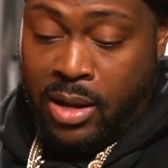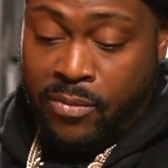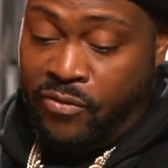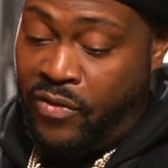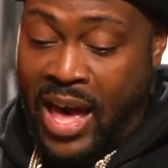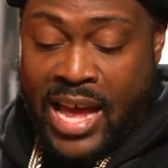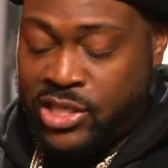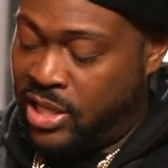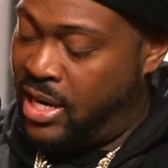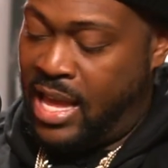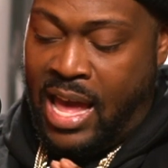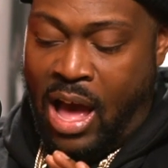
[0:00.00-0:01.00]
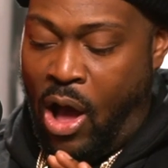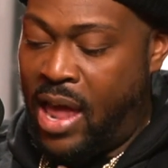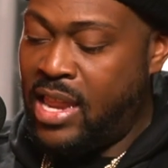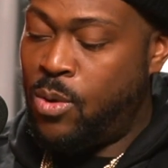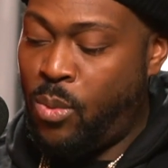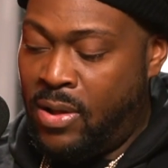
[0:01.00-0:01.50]
fashion,
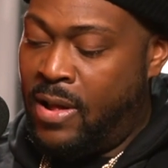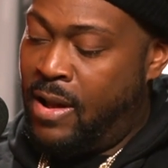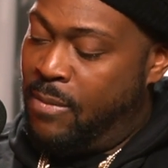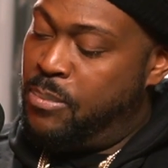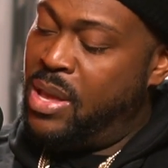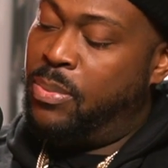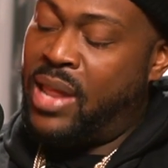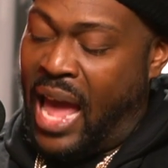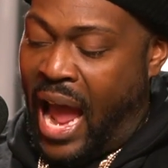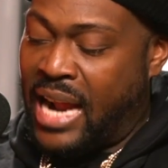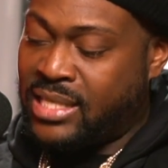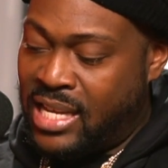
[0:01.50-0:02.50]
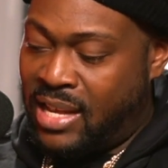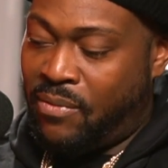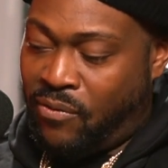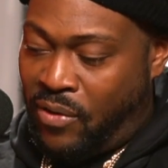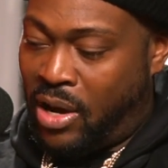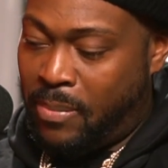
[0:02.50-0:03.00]
any people that actually give
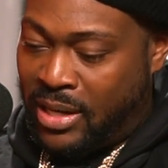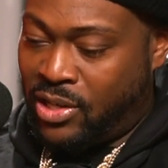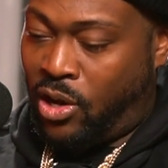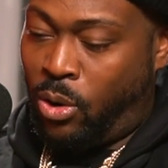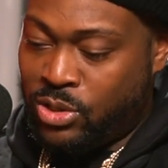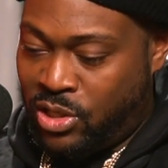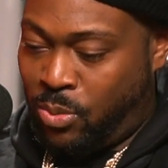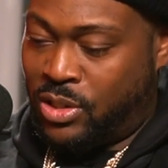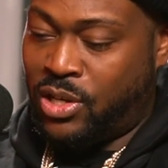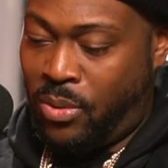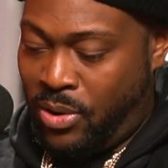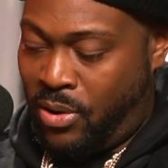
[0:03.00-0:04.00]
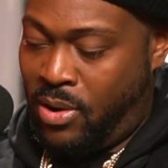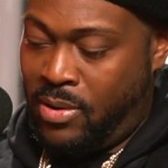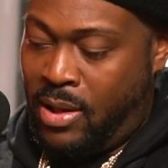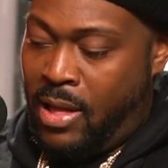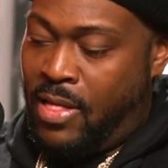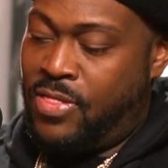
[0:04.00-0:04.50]
a fuck about the culture and what's going
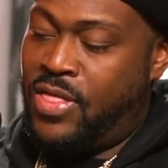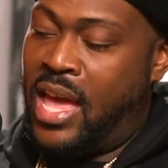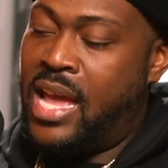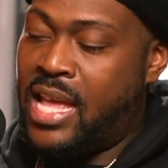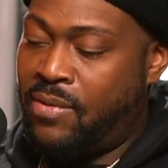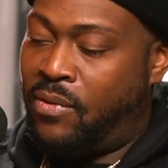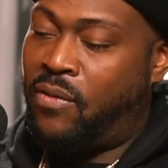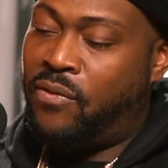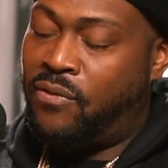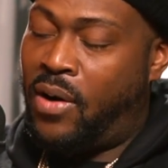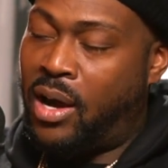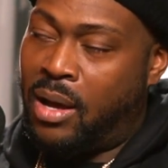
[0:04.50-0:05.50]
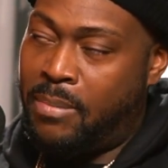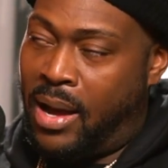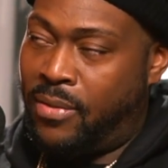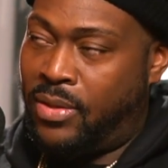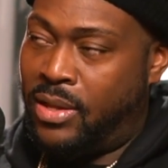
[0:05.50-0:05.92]
on, they give a fuck about